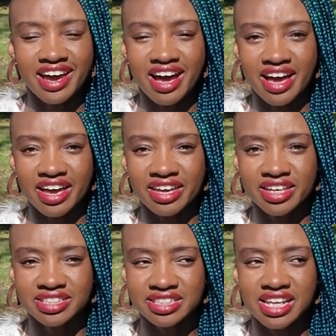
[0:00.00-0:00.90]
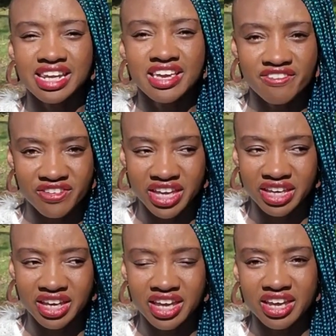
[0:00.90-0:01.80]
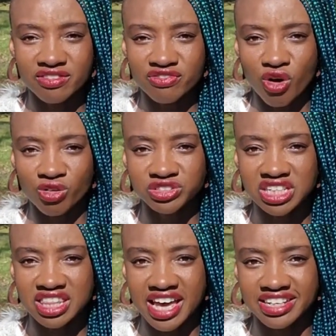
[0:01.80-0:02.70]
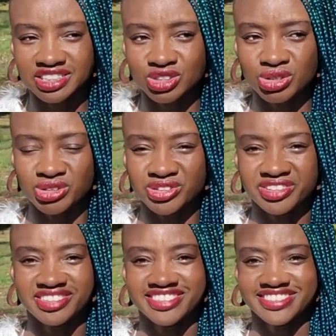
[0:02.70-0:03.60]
uh, is living involved in that too.